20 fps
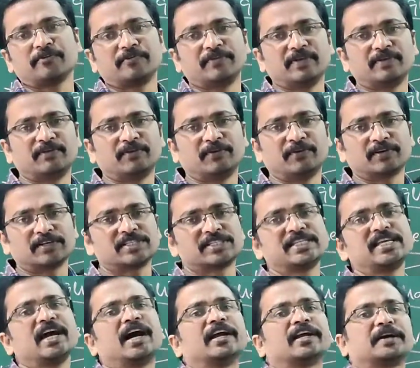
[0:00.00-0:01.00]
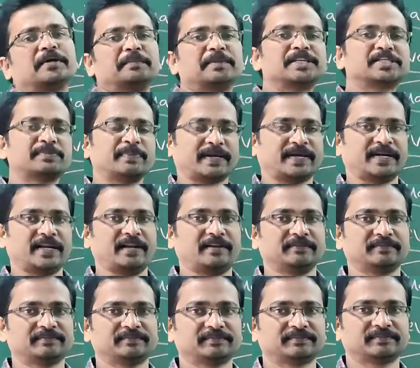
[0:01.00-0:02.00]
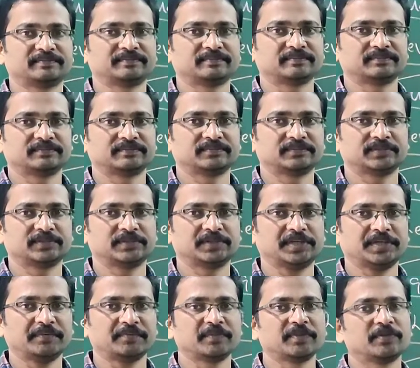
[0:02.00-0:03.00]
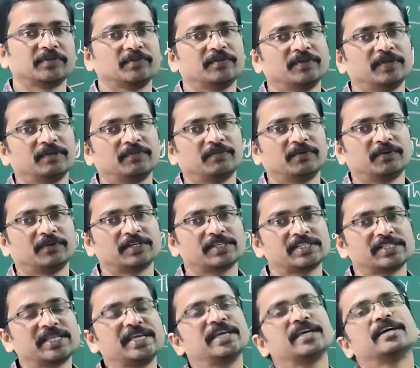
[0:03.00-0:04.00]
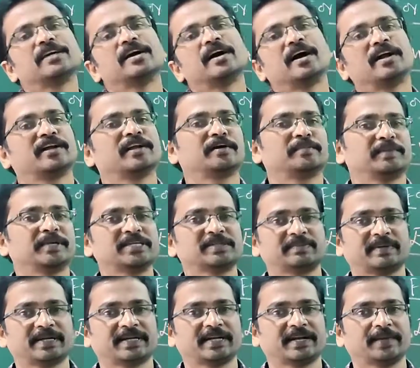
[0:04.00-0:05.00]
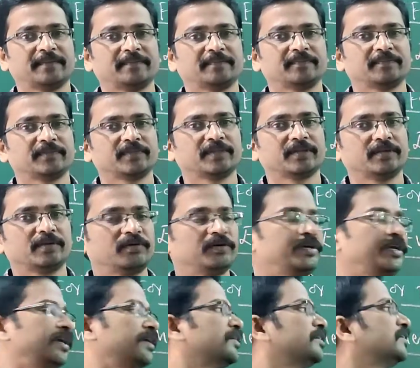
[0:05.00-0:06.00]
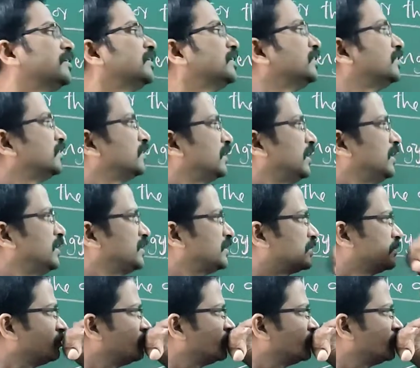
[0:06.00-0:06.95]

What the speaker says: We will focus the atomic spectra. Okay, we will focus the atomic spectra. Okay, next.